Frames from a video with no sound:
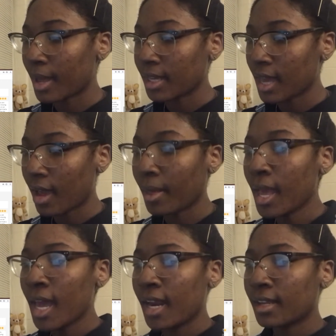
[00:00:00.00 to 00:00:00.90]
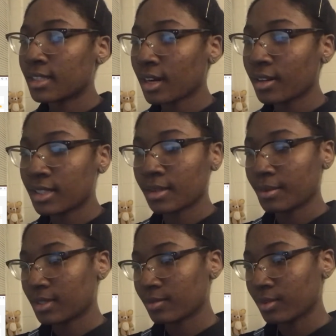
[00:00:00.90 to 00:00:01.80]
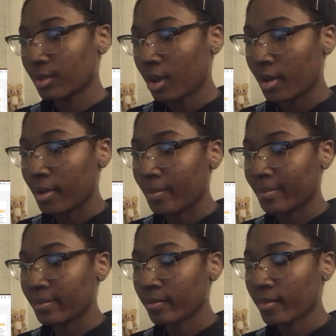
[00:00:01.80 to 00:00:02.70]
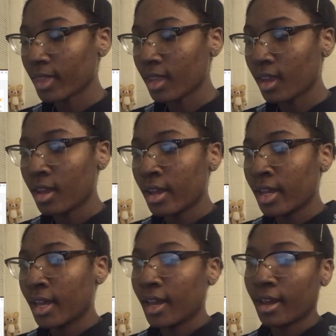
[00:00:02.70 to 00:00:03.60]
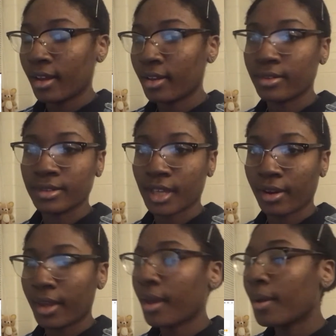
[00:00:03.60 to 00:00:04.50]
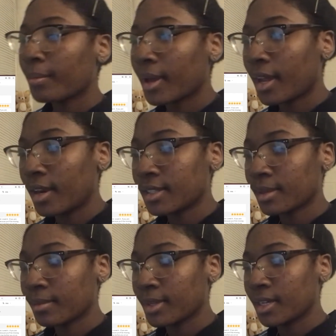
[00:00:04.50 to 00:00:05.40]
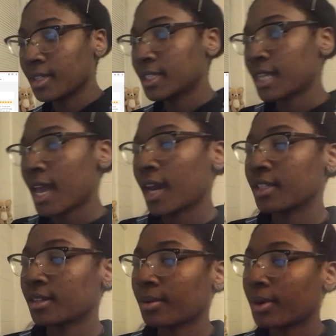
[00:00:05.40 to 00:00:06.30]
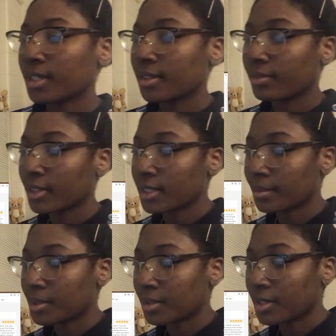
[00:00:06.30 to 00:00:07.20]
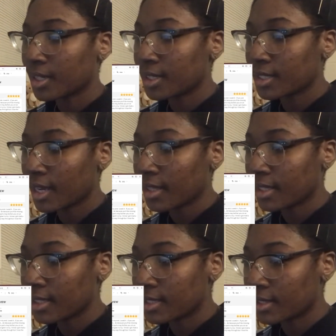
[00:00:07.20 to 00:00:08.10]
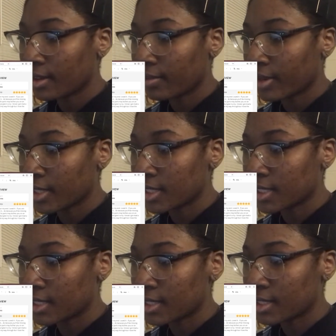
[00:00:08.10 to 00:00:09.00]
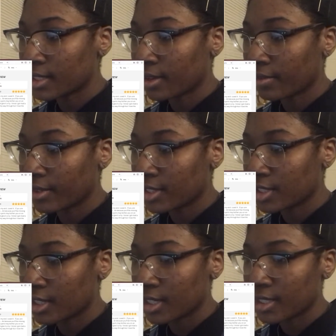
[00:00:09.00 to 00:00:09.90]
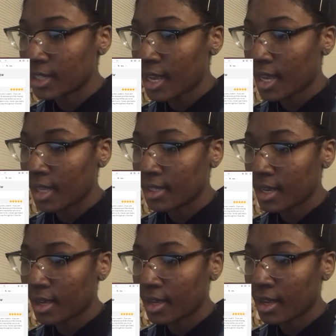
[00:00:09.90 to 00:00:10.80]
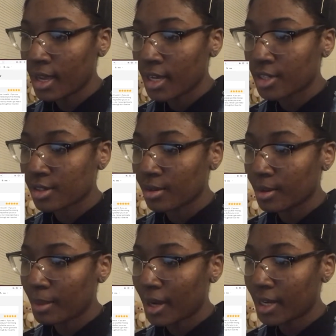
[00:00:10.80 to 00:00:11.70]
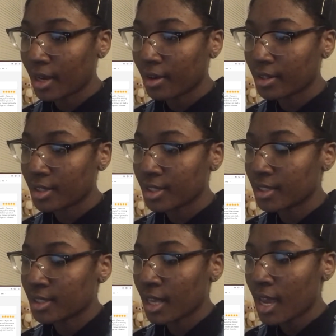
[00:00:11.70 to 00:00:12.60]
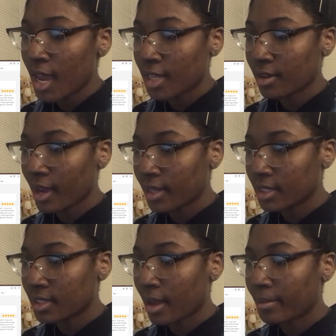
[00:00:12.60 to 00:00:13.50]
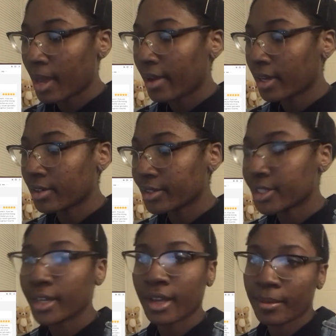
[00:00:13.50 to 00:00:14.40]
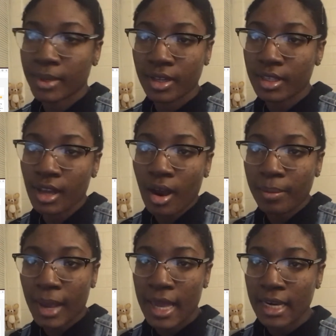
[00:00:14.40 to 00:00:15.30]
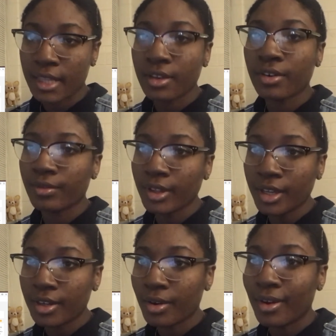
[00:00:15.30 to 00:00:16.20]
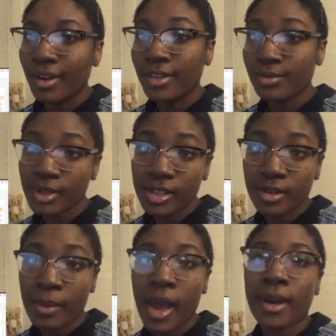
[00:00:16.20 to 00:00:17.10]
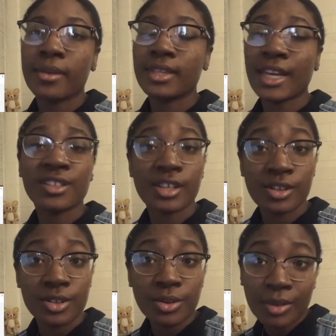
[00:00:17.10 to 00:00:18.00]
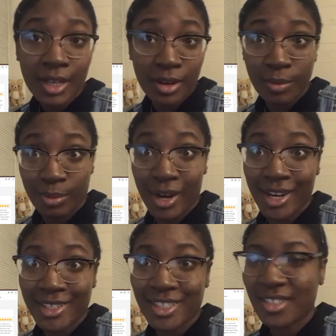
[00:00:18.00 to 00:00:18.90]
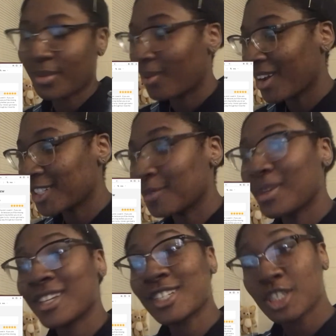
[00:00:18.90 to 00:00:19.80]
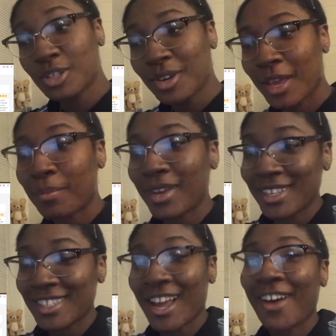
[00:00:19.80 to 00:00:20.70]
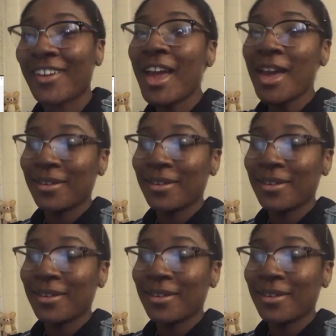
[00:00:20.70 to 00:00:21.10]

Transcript: But yeah, and I start someone's um. Oh, I'm sorry. But someone said, I started watching the first episode, couldn't stand the self-righteousness and selfishness and the extremely petty characters, so I had to stop. Yeah, I can understand that because they are petty. They're really annoying. And it's really dramatic. That's why you do need your breaks to watch it because you do get pissed off.